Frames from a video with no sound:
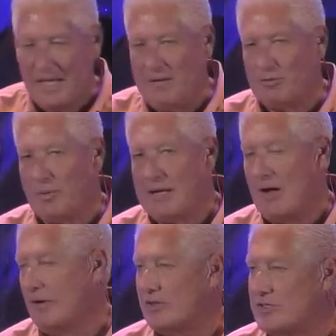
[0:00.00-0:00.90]
And he was
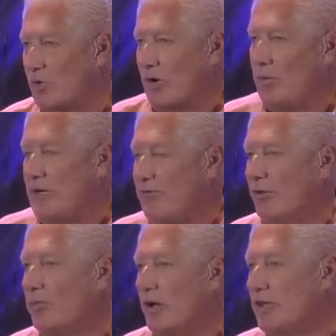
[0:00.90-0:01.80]
recounting the story when he
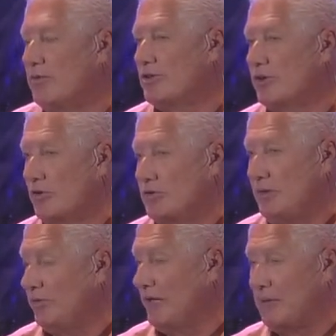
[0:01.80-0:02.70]
first walked into a church.
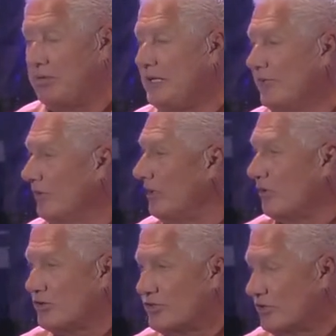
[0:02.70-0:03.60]
He was not a believer, didn't
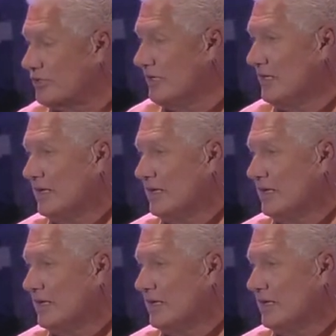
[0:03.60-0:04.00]
go to church.